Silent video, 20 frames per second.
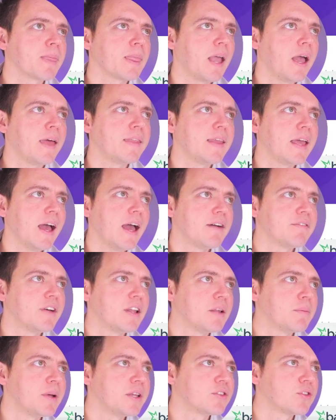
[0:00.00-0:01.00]
and they have
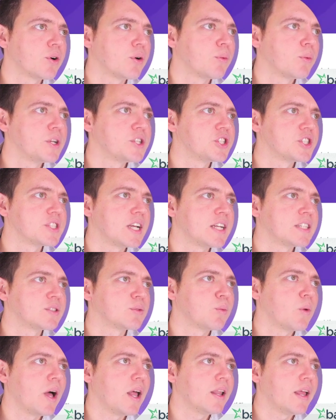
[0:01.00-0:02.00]
Elementor widgets as
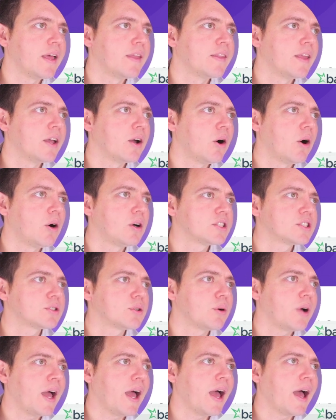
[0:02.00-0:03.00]
well, and they
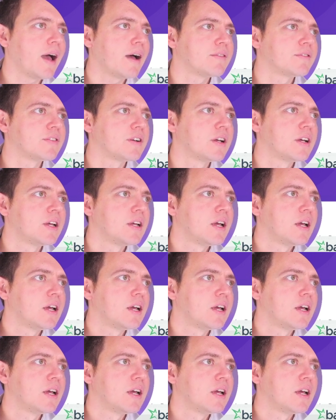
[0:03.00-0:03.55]
also have